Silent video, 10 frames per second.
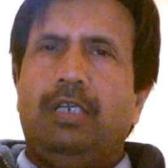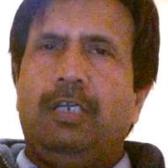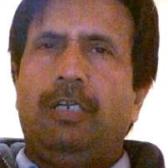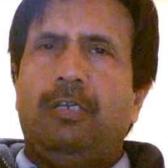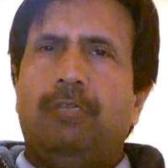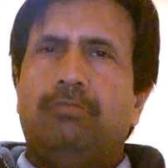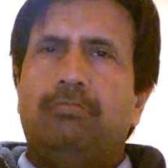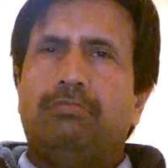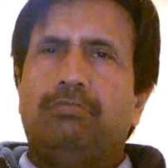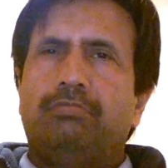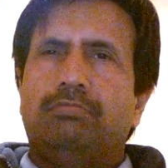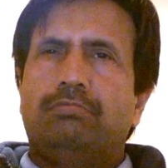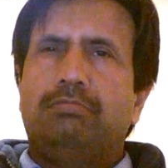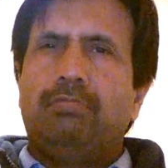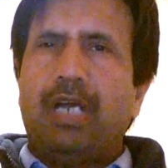uh,
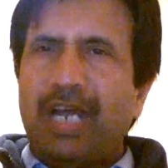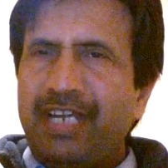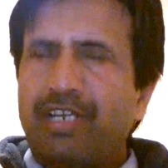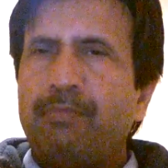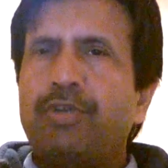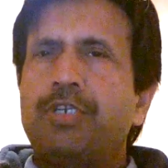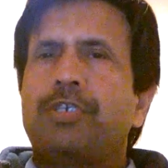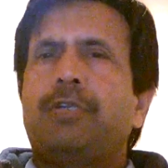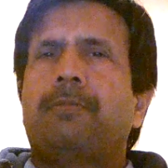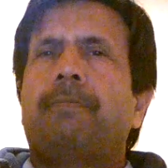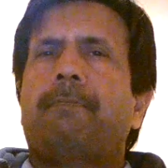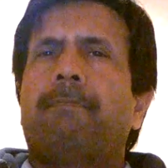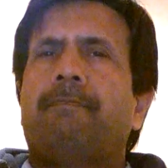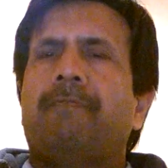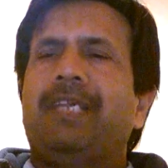high temperature,
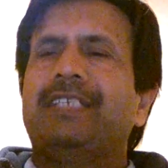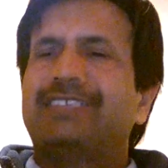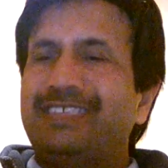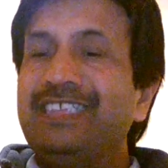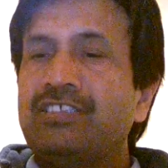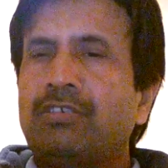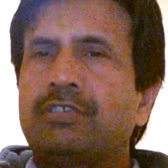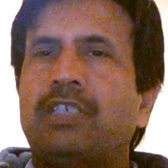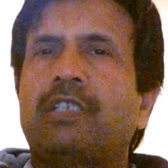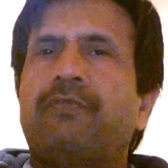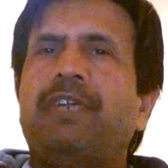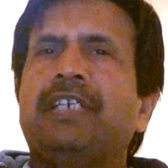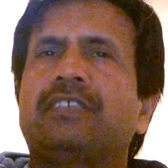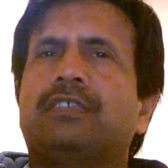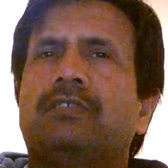uh, seizures or the
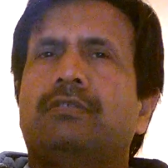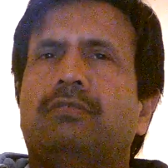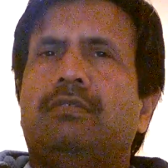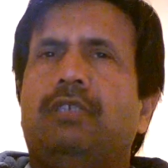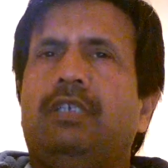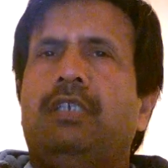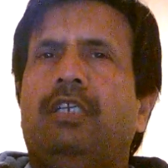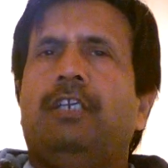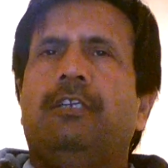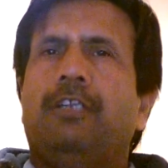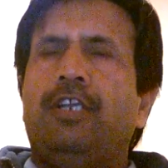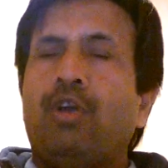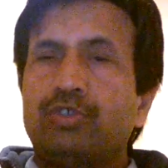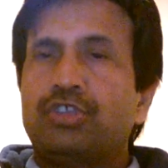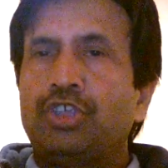fits, and
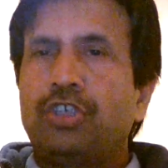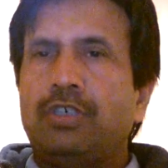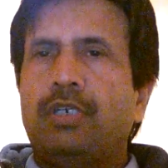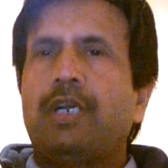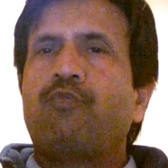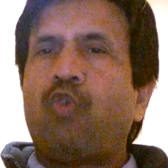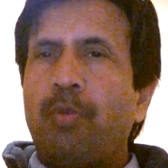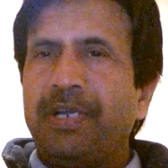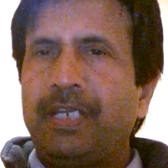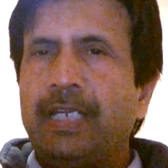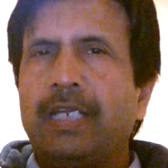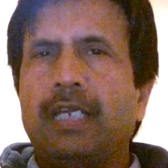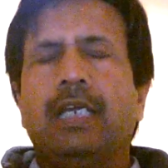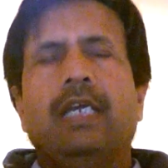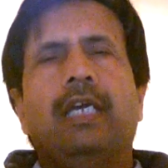nausea and vomiting,
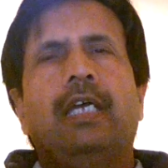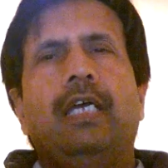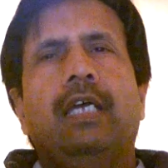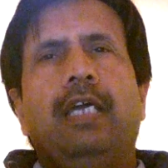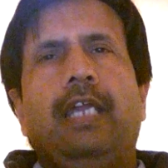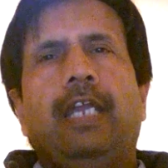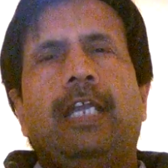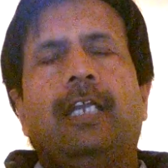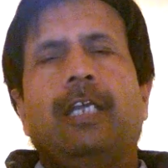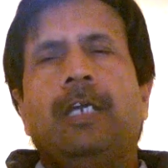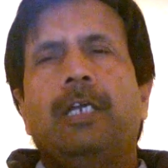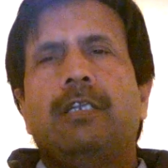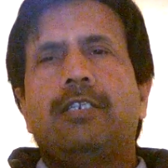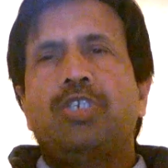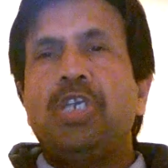and uh,
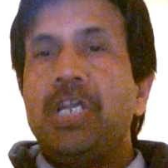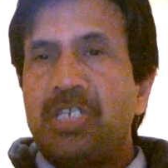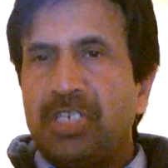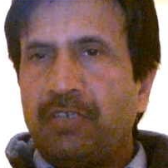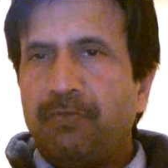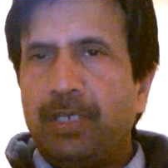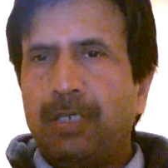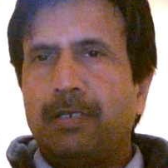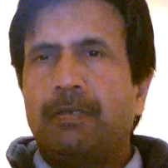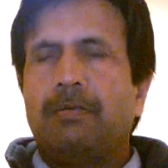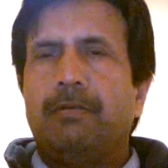change in the VN,